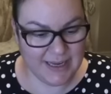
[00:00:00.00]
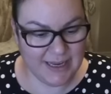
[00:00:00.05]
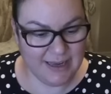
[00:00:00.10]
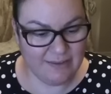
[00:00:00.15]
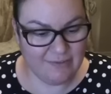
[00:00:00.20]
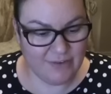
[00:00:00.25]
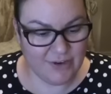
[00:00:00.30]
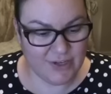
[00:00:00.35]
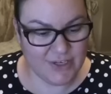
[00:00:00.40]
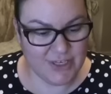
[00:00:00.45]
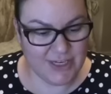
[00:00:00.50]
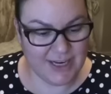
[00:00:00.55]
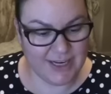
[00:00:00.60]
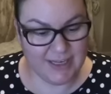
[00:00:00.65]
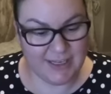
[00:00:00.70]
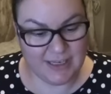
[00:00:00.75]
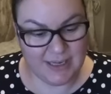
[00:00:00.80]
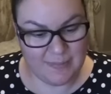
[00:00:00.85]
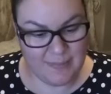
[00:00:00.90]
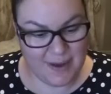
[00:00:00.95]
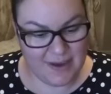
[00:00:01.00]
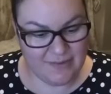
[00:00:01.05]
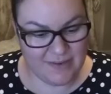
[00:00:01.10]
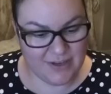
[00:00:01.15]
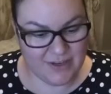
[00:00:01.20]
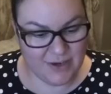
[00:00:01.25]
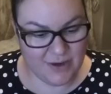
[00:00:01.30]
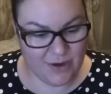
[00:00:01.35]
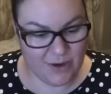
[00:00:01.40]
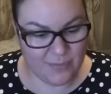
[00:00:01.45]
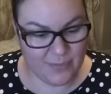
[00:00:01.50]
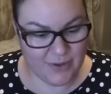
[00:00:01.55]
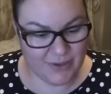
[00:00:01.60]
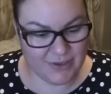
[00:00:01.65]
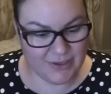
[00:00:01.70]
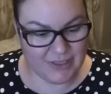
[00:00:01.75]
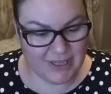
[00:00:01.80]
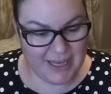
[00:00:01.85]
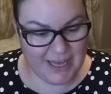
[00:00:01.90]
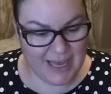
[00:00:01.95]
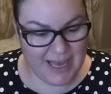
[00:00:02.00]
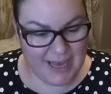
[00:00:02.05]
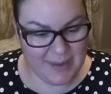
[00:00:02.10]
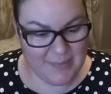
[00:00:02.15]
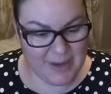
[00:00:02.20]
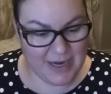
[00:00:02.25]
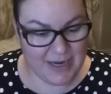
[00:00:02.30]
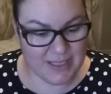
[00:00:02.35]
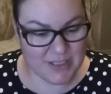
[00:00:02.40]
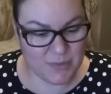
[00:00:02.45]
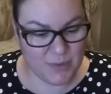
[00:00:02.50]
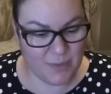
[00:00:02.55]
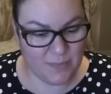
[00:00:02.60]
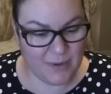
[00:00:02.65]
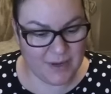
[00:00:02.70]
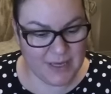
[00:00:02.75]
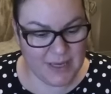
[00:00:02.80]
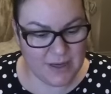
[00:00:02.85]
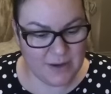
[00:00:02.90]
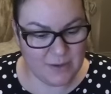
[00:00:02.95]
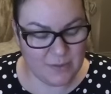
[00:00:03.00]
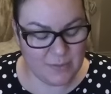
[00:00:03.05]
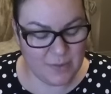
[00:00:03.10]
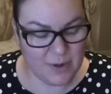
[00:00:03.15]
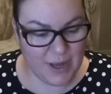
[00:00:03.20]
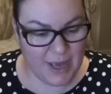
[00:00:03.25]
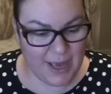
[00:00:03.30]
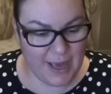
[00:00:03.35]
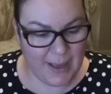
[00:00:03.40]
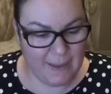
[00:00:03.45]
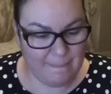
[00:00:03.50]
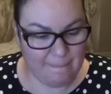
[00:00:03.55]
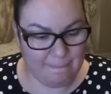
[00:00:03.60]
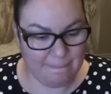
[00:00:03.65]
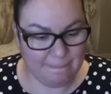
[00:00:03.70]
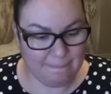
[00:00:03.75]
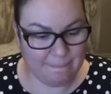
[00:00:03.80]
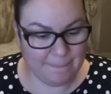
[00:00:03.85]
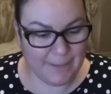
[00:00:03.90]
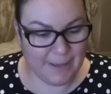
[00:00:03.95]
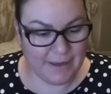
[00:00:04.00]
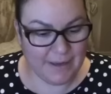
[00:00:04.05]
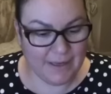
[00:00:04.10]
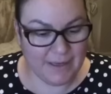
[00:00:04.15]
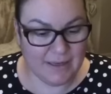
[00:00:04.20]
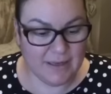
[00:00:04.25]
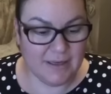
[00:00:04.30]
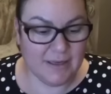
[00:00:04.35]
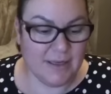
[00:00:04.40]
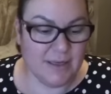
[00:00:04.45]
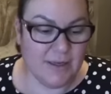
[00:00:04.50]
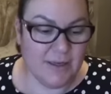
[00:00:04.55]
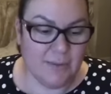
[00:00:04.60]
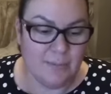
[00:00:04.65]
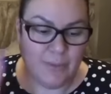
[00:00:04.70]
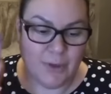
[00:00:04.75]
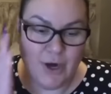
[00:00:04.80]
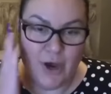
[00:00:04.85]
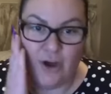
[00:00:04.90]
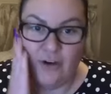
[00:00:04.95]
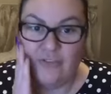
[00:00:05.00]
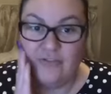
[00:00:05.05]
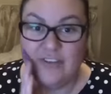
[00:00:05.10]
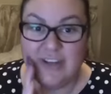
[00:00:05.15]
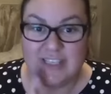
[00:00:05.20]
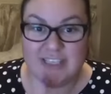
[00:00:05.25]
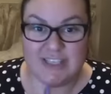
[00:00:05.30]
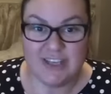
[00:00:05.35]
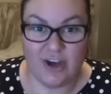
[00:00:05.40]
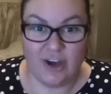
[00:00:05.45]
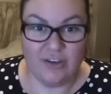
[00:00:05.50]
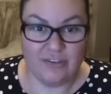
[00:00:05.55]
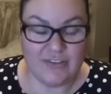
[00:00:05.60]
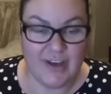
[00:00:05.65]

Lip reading: avoid an eye and lip area normal, and it's one where you put it on and rinse off.